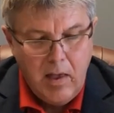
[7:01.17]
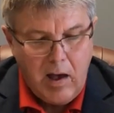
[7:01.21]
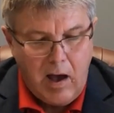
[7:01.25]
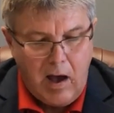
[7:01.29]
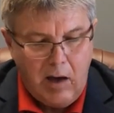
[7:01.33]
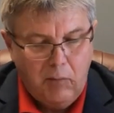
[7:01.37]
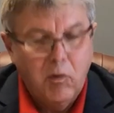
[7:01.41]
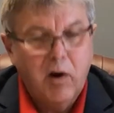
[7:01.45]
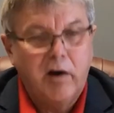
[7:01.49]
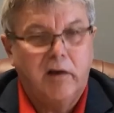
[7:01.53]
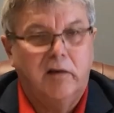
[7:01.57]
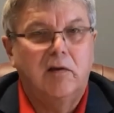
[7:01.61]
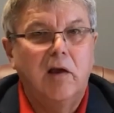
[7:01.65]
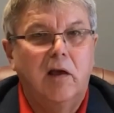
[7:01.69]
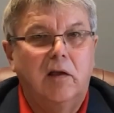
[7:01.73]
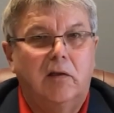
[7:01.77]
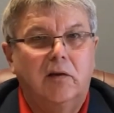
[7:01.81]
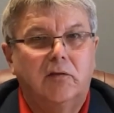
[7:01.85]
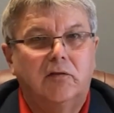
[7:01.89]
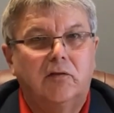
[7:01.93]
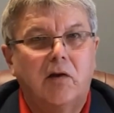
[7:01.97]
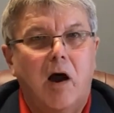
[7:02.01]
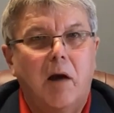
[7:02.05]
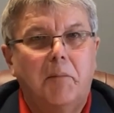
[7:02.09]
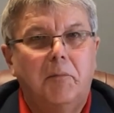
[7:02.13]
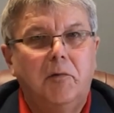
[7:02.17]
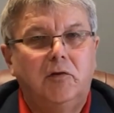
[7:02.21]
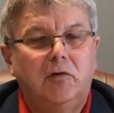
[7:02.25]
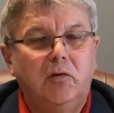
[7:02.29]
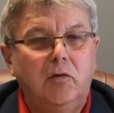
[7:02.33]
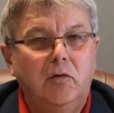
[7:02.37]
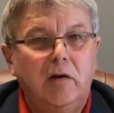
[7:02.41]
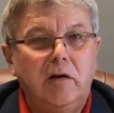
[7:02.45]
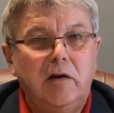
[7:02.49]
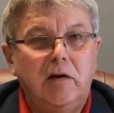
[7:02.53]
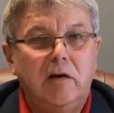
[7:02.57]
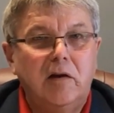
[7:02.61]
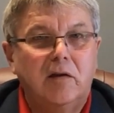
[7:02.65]
I want to take this
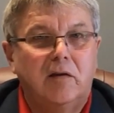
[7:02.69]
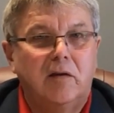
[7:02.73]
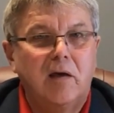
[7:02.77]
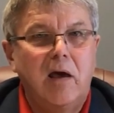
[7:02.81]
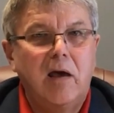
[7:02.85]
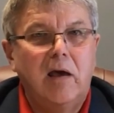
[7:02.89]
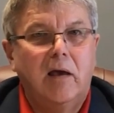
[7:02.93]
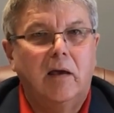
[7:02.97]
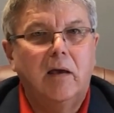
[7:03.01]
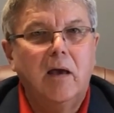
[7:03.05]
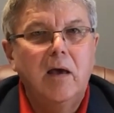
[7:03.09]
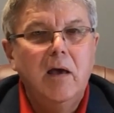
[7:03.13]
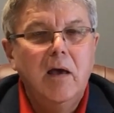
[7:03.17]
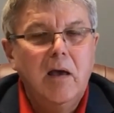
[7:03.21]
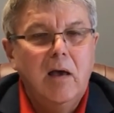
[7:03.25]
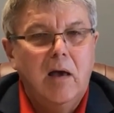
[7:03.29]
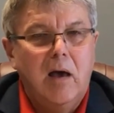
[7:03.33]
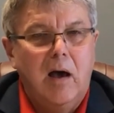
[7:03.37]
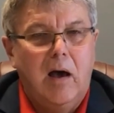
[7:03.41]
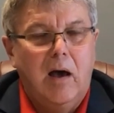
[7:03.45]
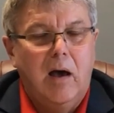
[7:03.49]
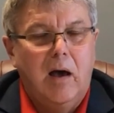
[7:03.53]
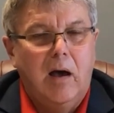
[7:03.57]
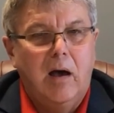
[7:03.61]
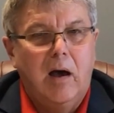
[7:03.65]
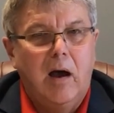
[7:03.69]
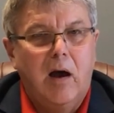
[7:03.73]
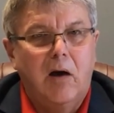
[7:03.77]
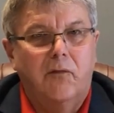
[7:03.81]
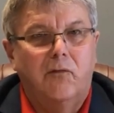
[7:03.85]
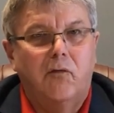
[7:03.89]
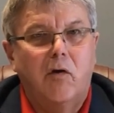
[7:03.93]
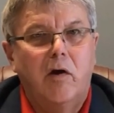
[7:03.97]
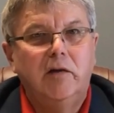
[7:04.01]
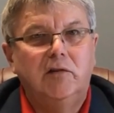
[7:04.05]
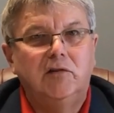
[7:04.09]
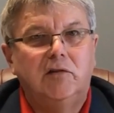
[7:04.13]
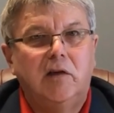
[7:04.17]
opportunity to thank our
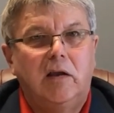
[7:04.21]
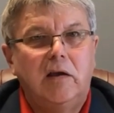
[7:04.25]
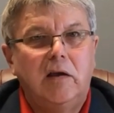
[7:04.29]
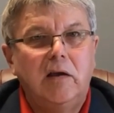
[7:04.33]
friends at